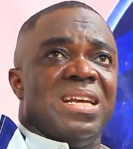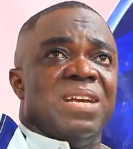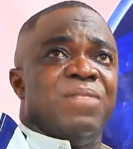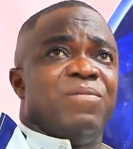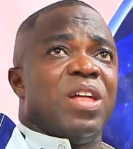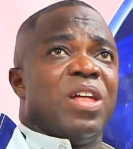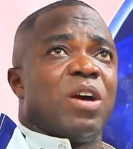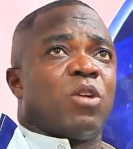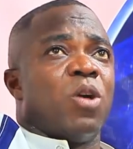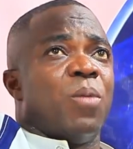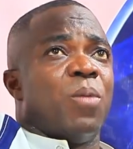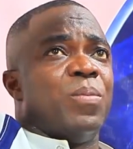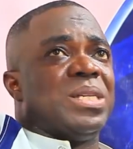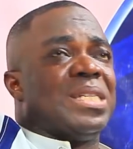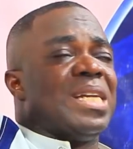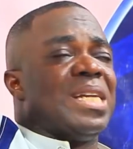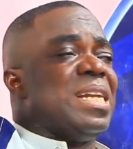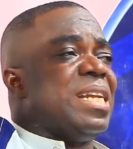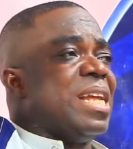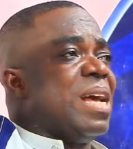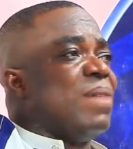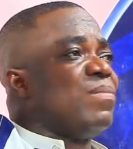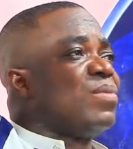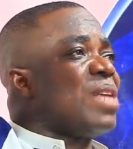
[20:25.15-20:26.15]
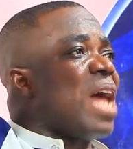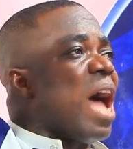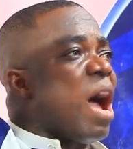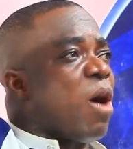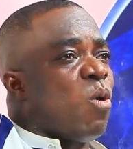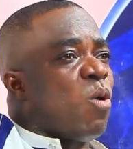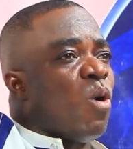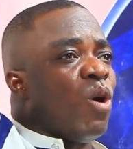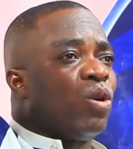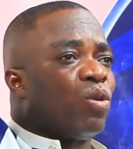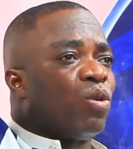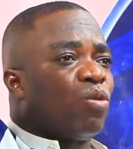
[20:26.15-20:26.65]
if the Kobiche Dems
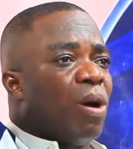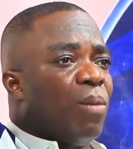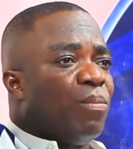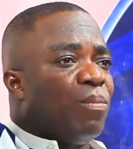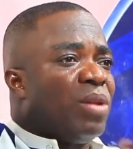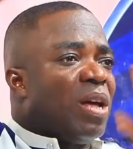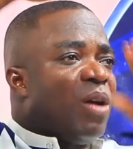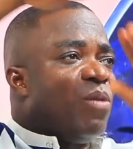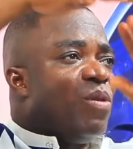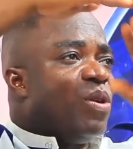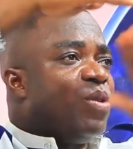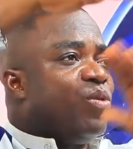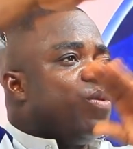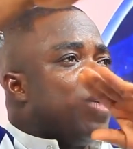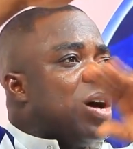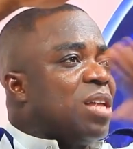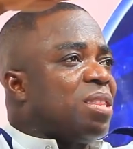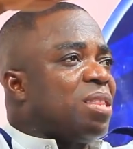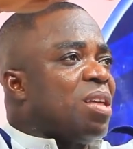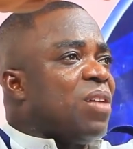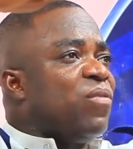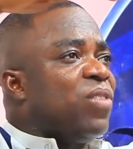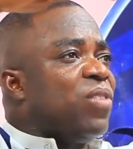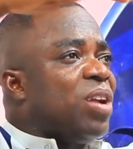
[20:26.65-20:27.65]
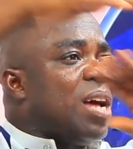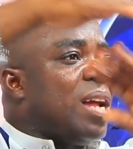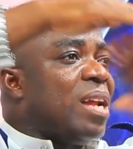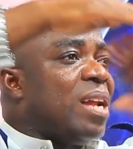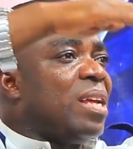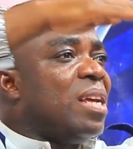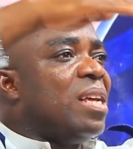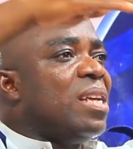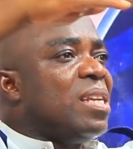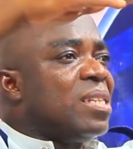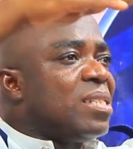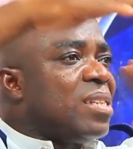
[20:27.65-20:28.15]
are gone, Kwabena Reduata for
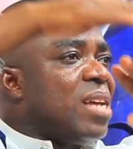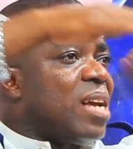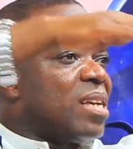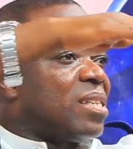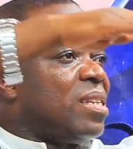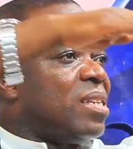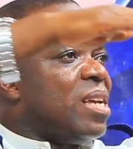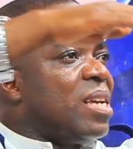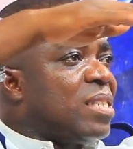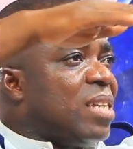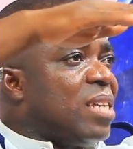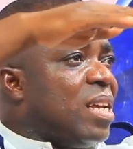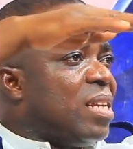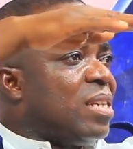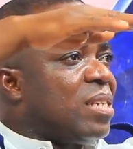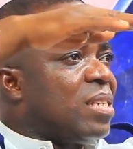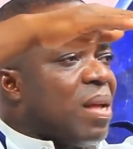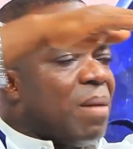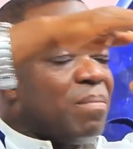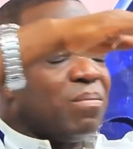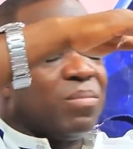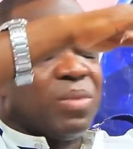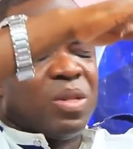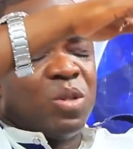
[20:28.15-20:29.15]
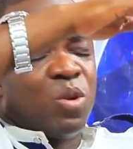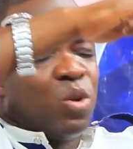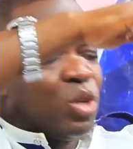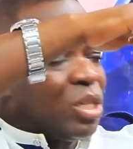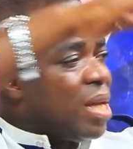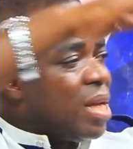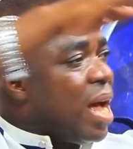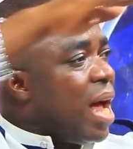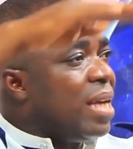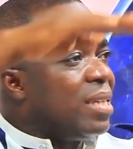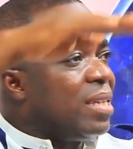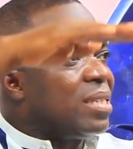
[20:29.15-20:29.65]
the success and
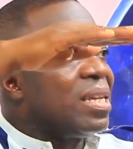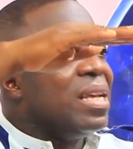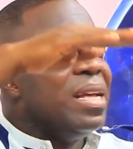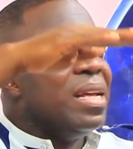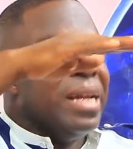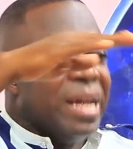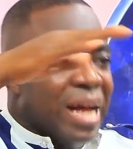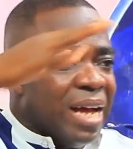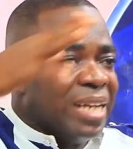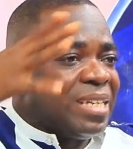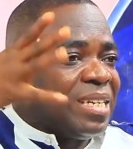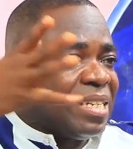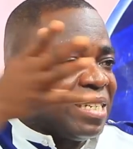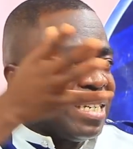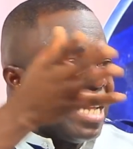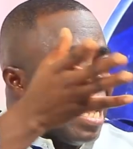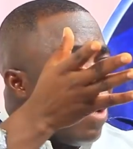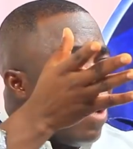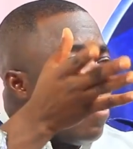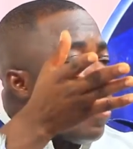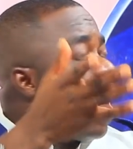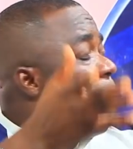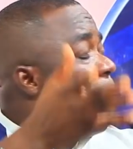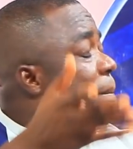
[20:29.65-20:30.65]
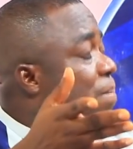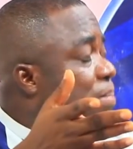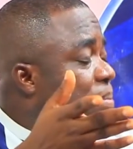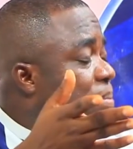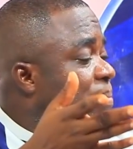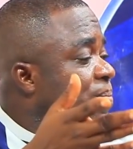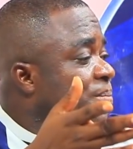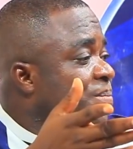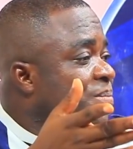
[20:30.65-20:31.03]
those guys, it is now up.